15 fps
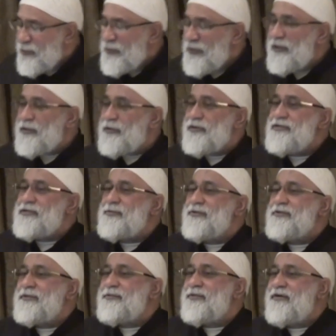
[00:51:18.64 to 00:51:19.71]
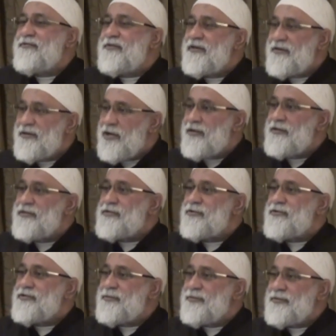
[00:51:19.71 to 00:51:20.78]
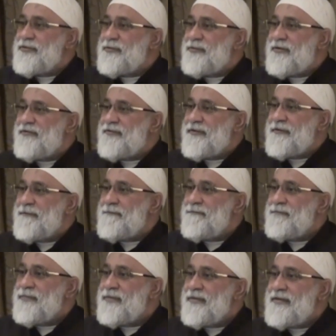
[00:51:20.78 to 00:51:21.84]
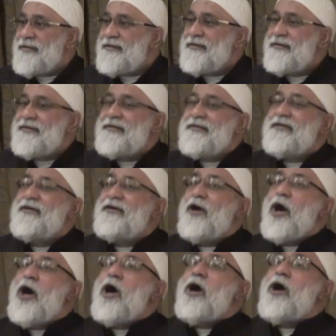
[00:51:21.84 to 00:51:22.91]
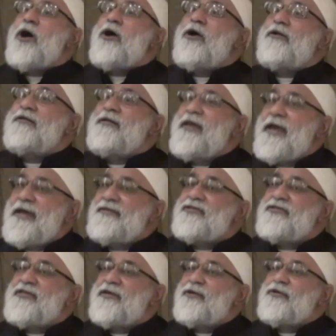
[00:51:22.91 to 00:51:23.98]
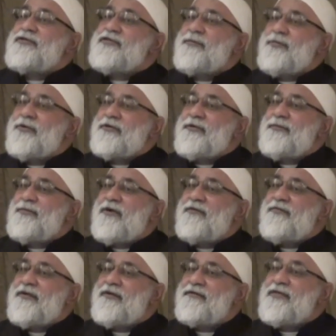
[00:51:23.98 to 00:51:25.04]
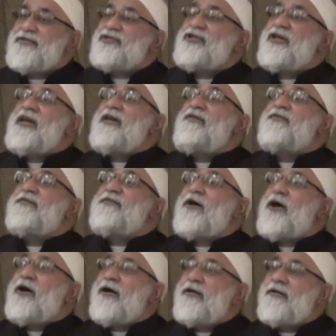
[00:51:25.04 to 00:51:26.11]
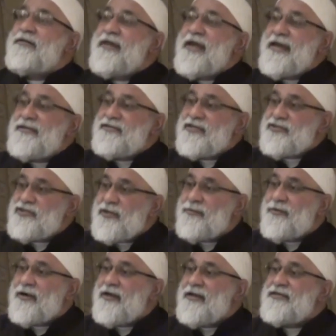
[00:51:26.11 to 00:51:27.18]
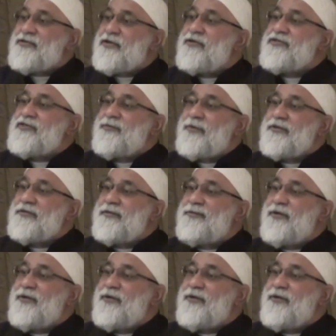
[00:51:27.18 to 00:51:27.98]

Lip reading: we are going to support the prophet. God is going to support the prophet. All the angels are going to support the Prophet. The chief of all the angels, Jibreel, is going to support the